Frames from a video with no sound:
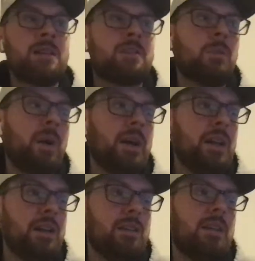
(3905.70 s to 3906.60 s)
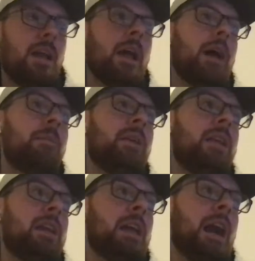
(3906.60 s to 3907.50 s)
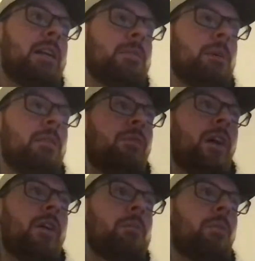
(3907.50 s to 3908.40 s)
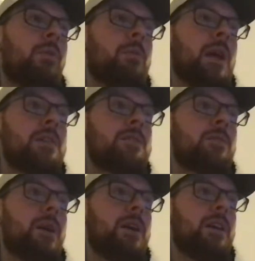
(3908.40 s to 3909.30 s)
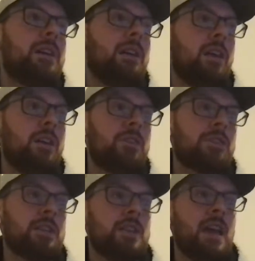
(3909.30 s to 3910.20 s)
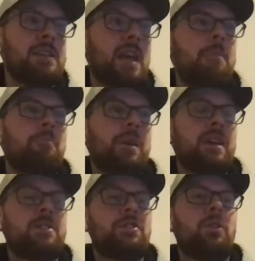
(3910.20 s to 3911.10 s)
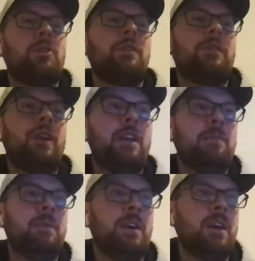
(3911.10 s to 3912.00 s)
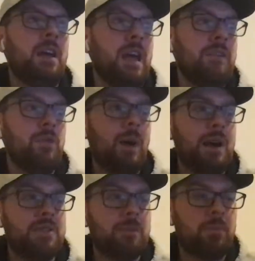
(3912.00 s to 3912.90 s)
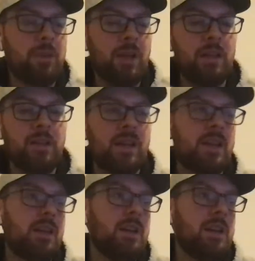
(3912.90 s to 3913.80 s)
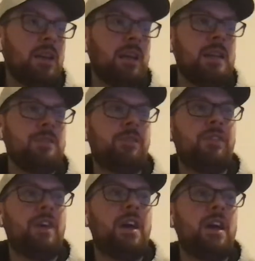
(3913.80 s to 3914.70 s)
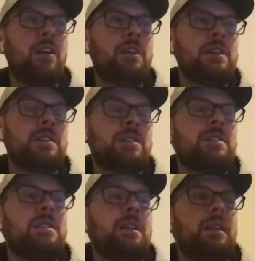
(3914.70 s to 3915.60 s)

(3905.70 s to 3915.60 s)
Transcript: Poor man's Dwight. I mean, to me, very poor man's Dwight. Just because he has that big shoulder frame. If you watch him play, like, he's very